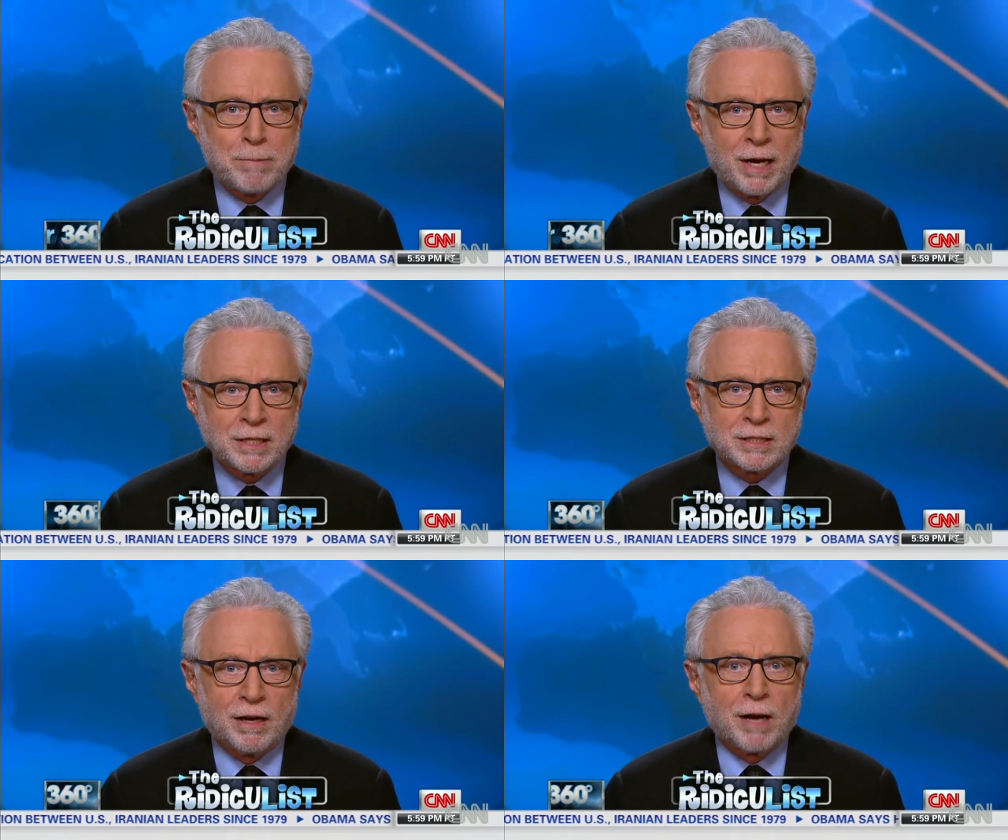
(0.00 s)

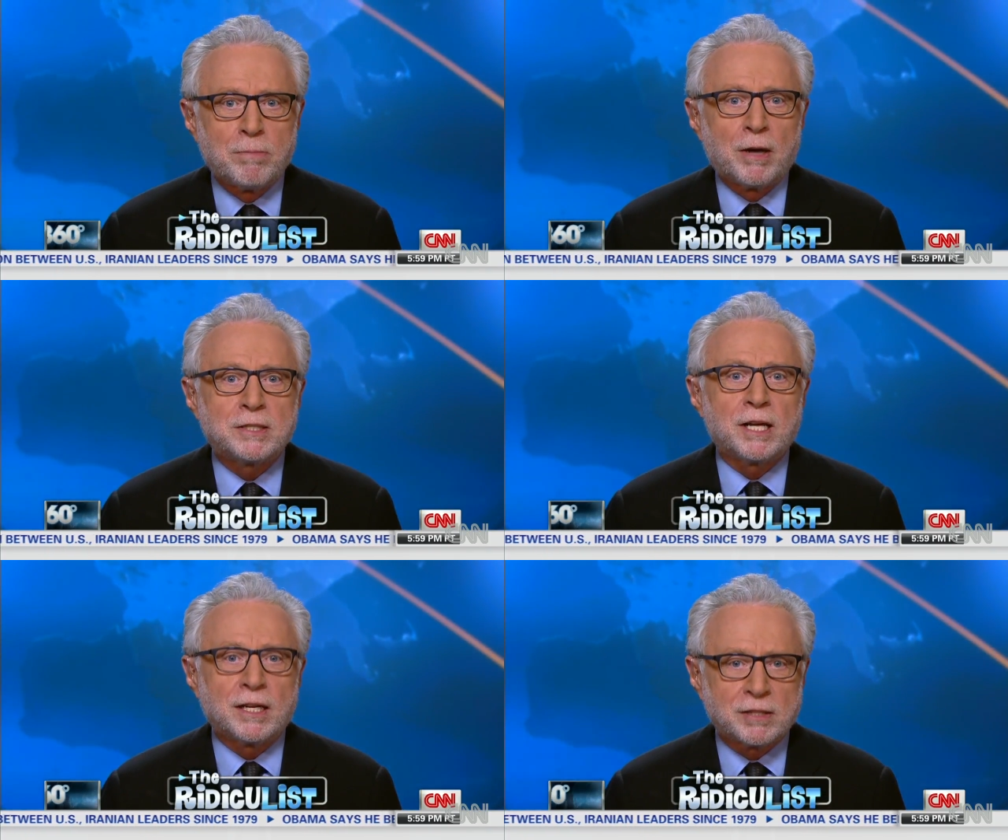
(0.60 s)
punk song,
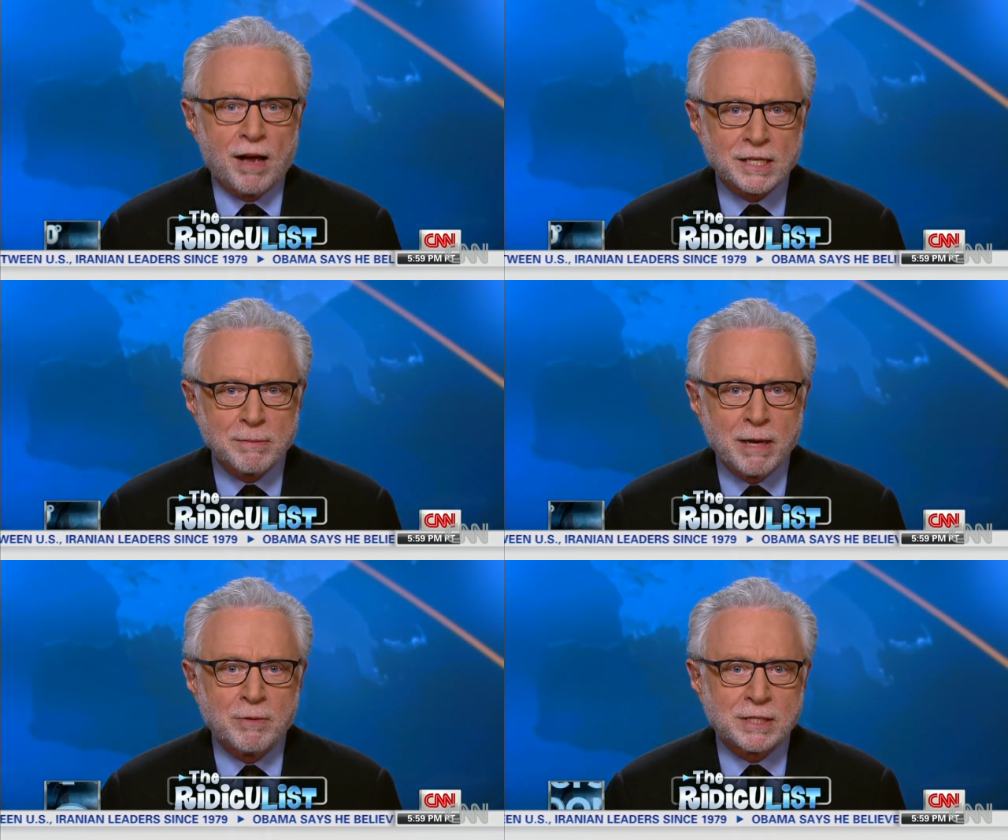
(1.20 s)
but uh, talk
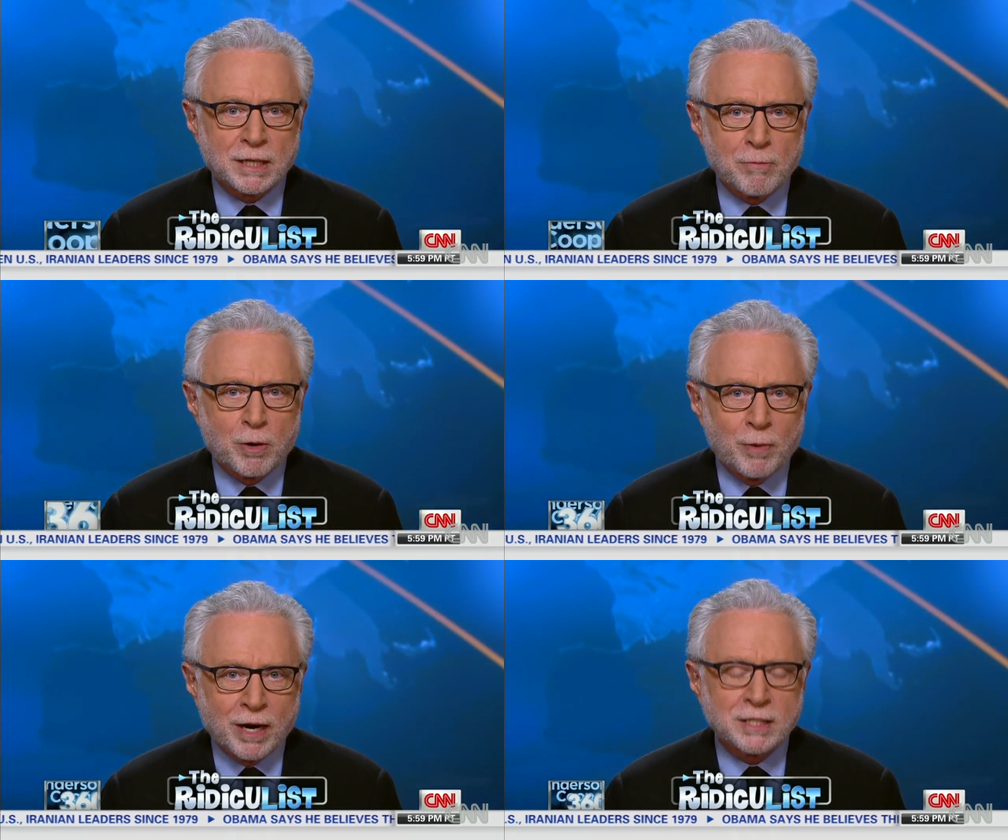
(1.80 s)
to me when
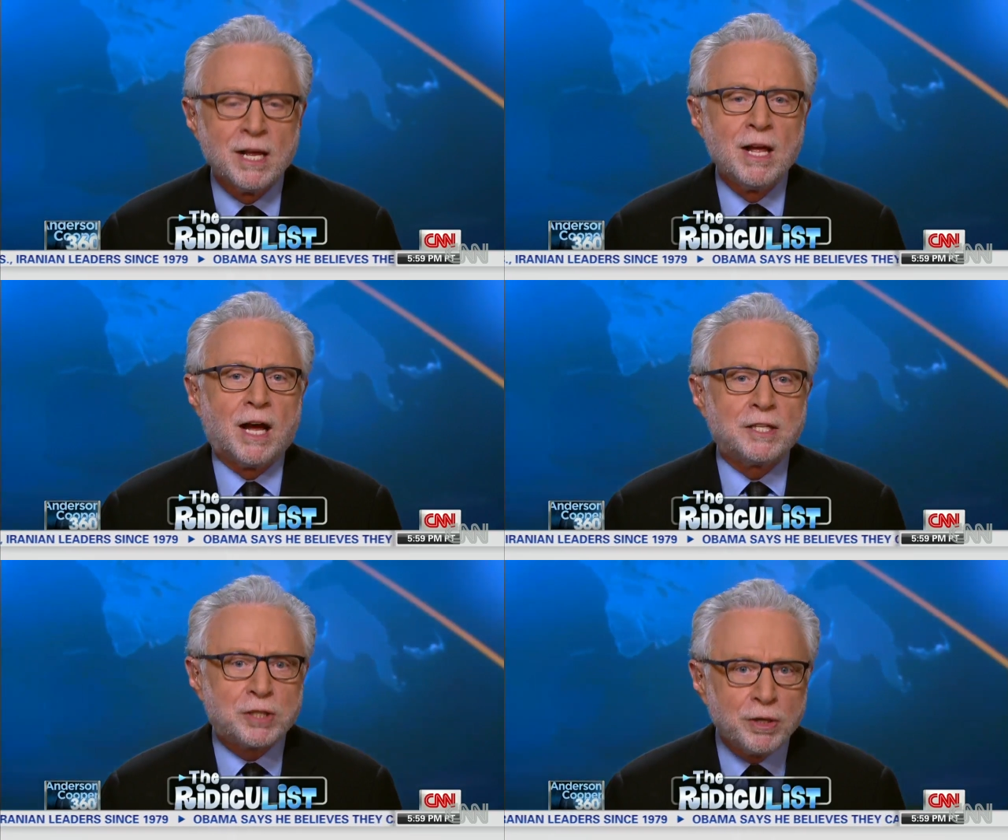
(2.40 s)
someone wears
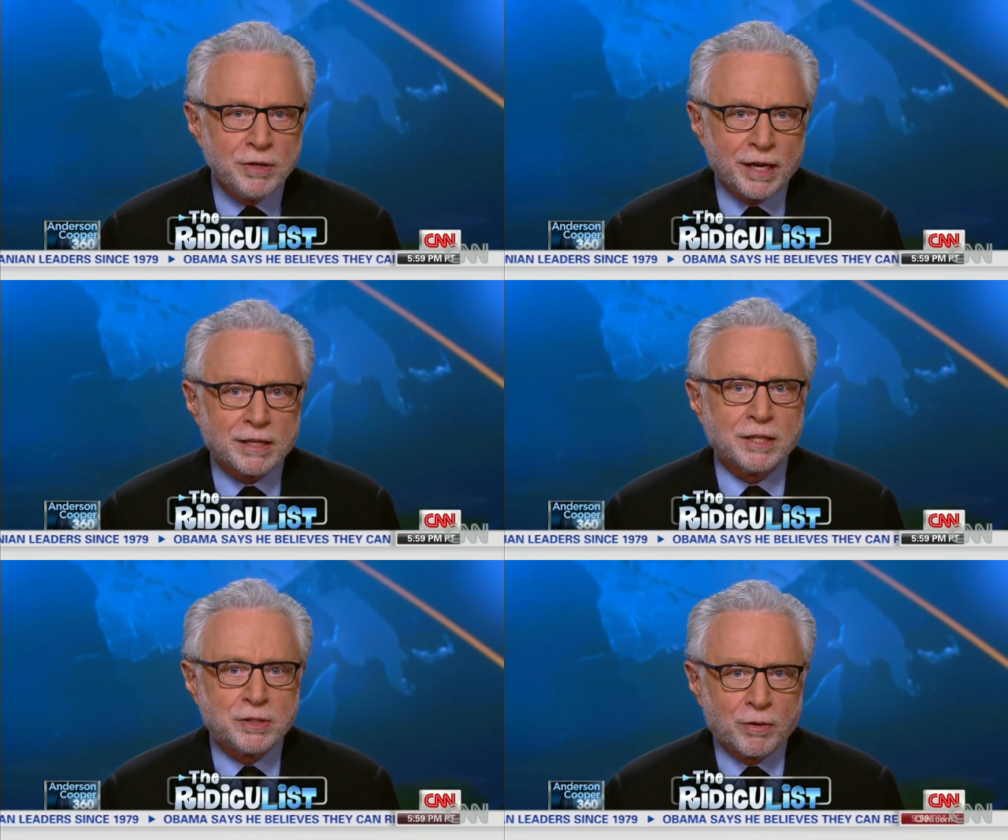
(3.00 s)
a
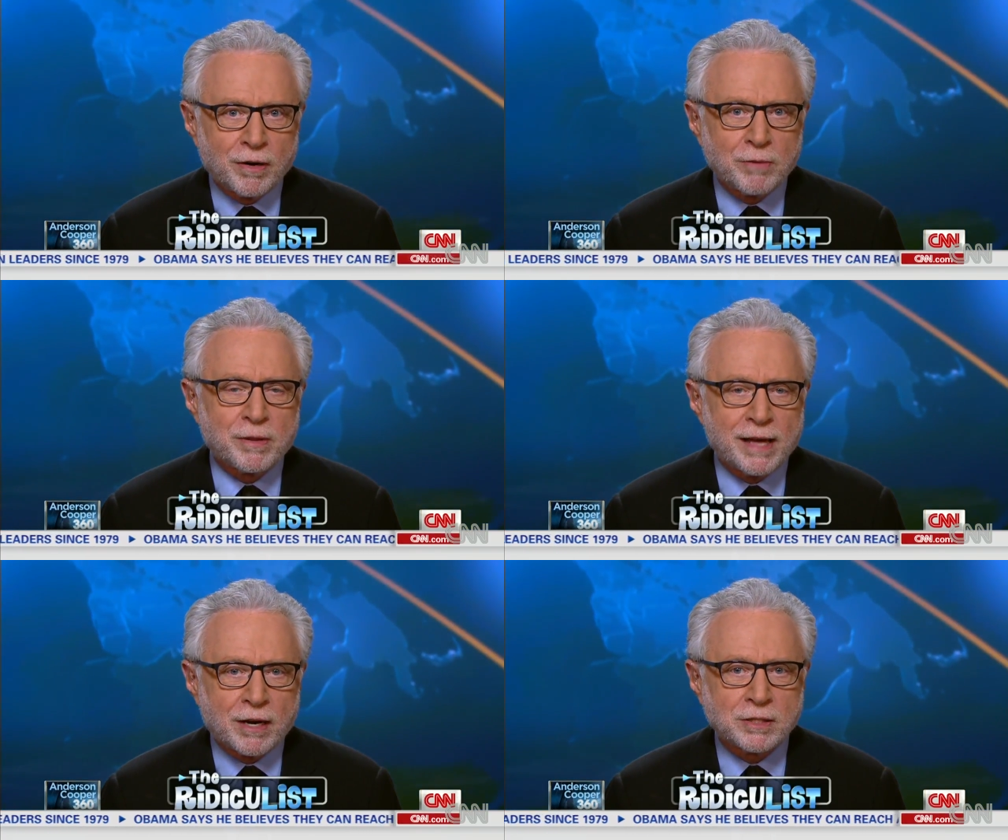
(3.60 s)
tunic adorned
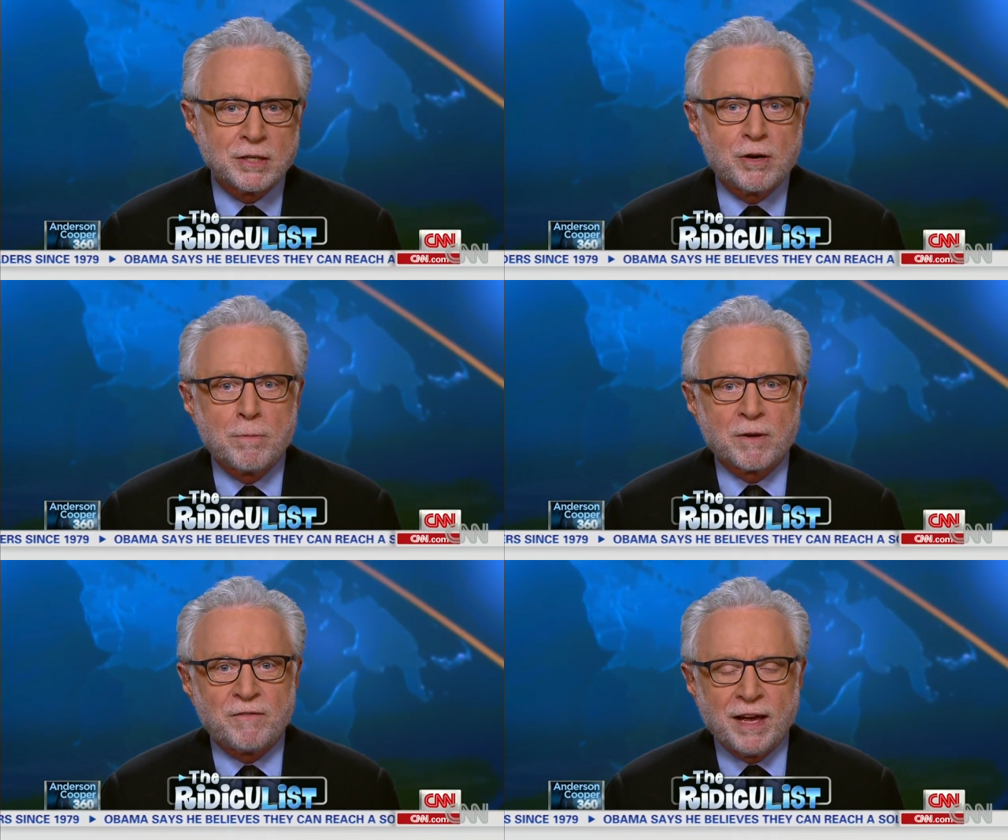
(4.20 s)
with Anderson
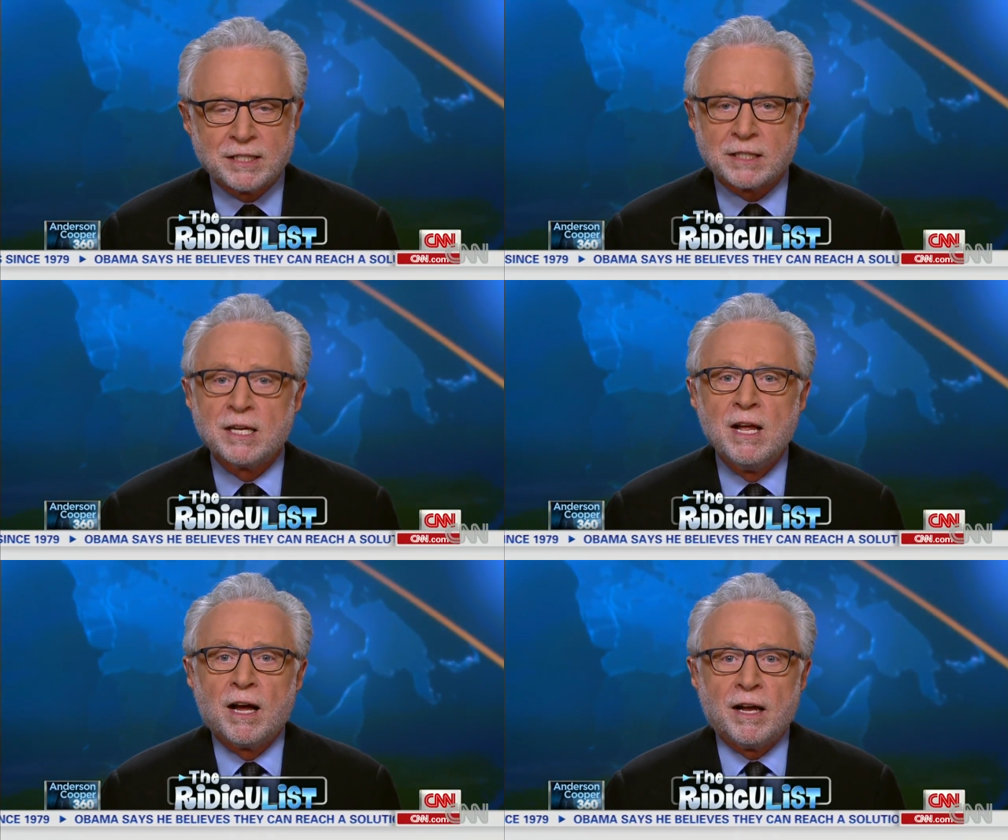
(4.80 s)
Cooper faces.